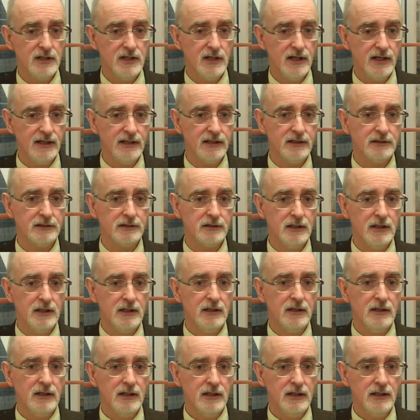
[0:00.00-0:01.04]
diet,
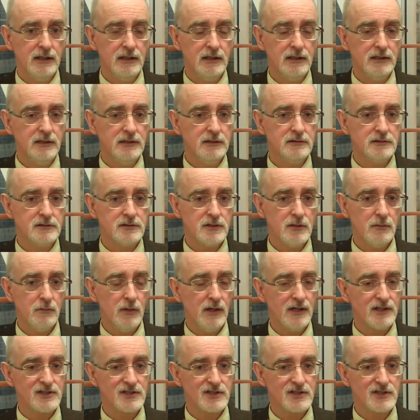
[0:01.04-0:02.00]
a somewhat